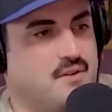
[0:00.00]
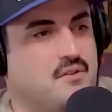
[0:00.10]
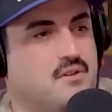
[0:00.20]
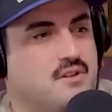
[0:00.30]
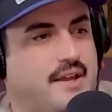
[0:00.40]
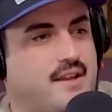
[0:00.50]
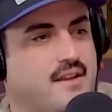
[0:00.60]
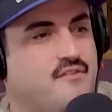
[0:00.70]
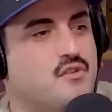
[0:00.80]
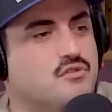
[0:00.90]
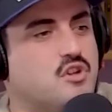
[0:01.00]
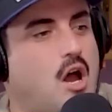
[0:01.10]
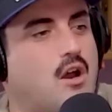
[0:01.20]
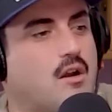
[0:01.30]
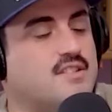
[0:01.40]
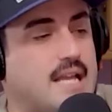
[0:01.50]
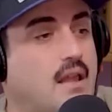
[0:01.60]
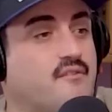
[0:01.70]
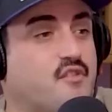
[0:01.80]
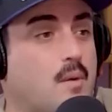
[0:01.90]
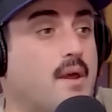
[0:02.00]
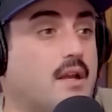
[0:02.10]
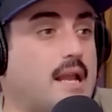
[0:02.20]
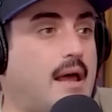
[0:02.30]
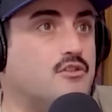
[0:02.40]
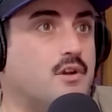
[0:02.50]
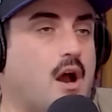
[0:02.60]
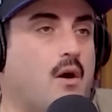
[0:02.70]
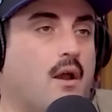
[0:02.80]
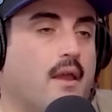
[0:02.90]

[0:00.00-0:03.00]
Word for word: You like if you saw her and sell I, it for a million dollars, you go.